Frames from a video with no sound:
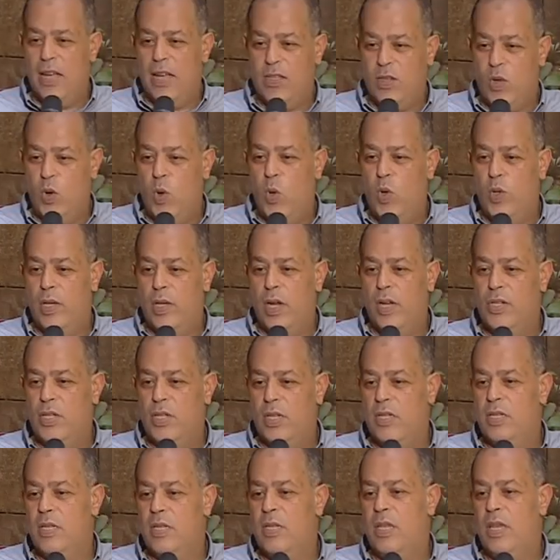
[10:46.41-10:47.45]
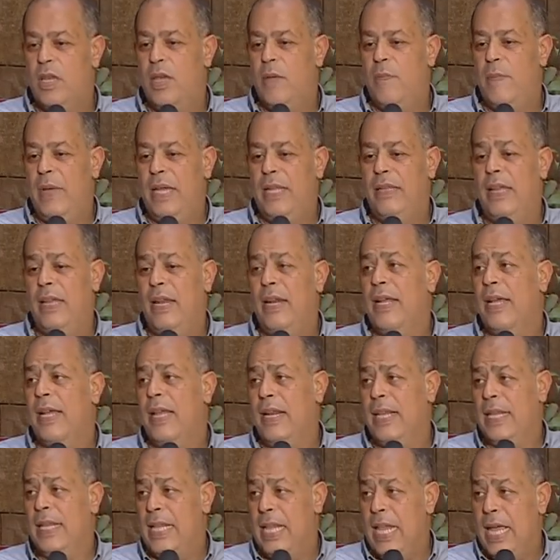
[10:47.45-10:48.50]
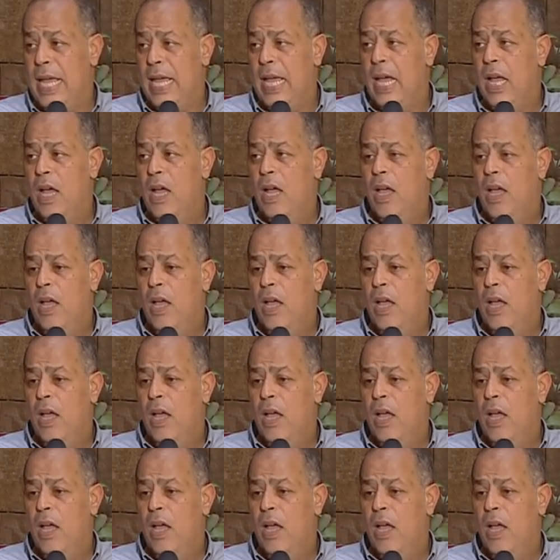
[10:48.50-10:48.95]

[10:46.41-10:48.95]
as a whole, not just the Beit el-Kiritliya,